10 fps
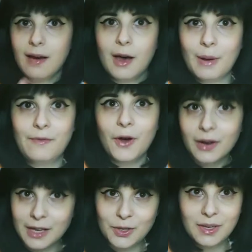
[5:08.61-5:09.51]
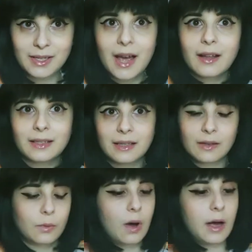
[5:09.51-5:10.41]
on my phone, as you can tell, it's a
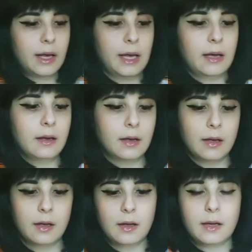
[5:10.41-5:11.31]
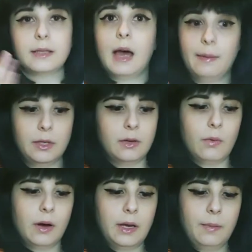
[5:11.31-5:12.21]
little wonky because I'm just a
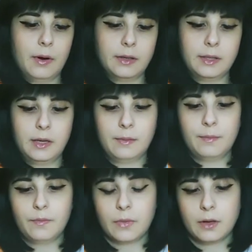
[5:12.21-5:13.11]
wonky person.